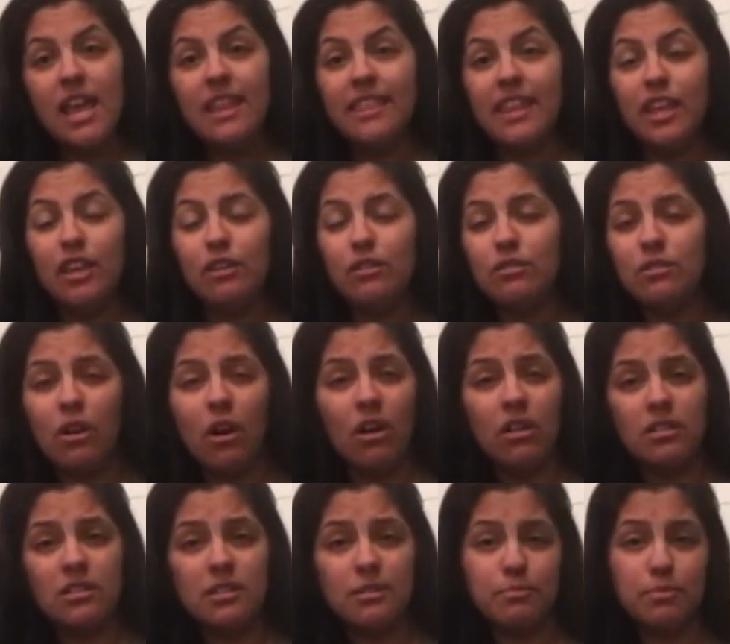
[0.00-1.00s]
Thank you to all
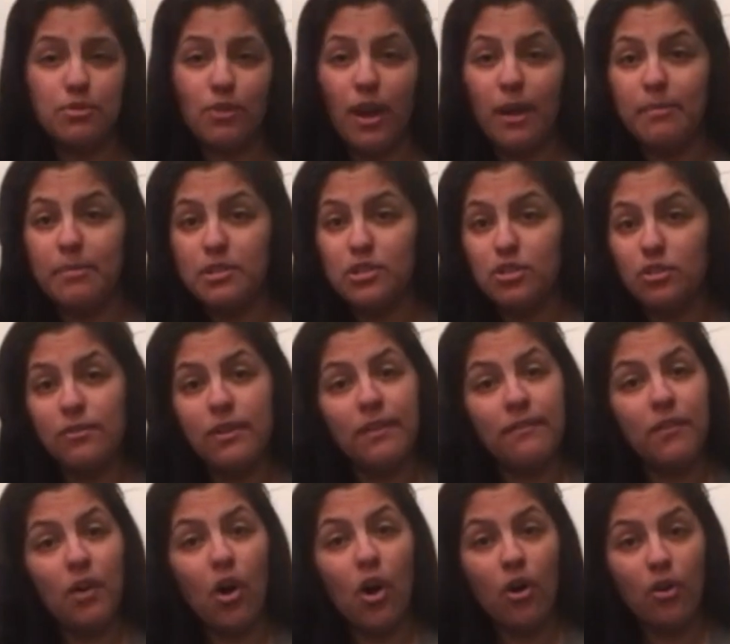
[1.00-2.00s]
the subscribers who
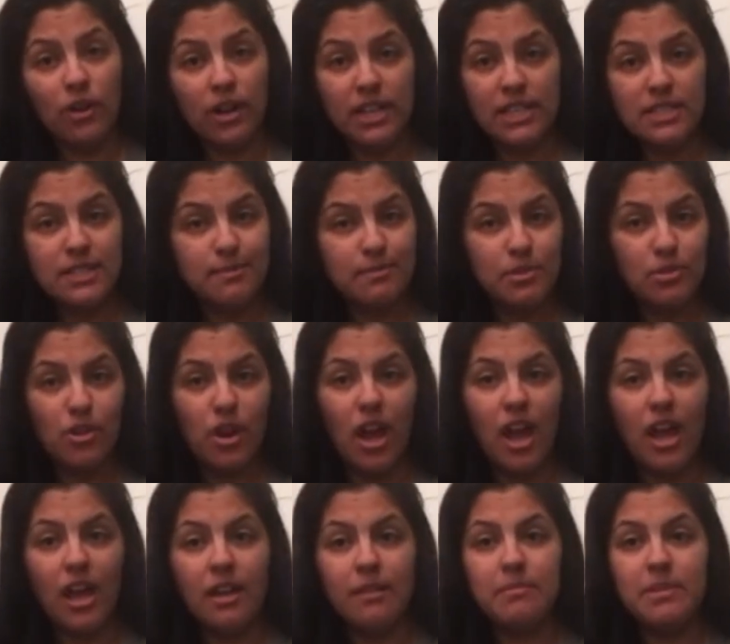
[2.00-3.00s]
have already
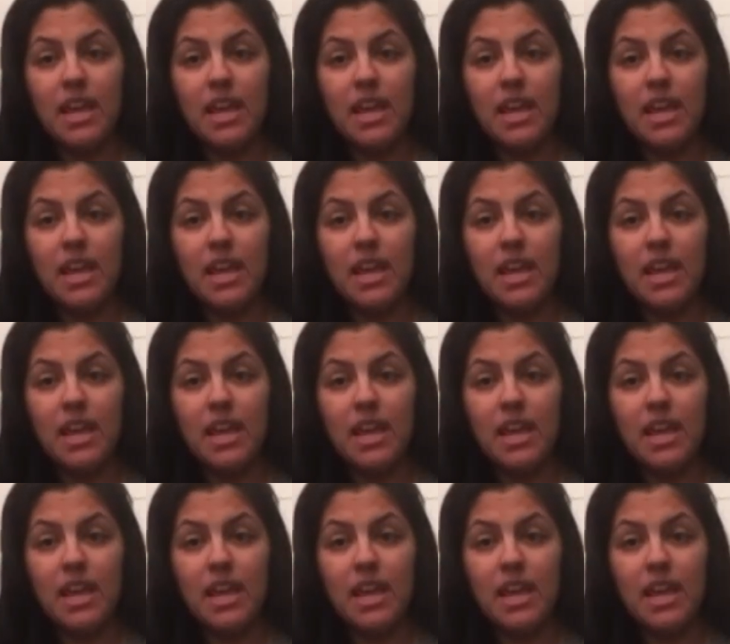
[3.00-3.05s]
subscribed,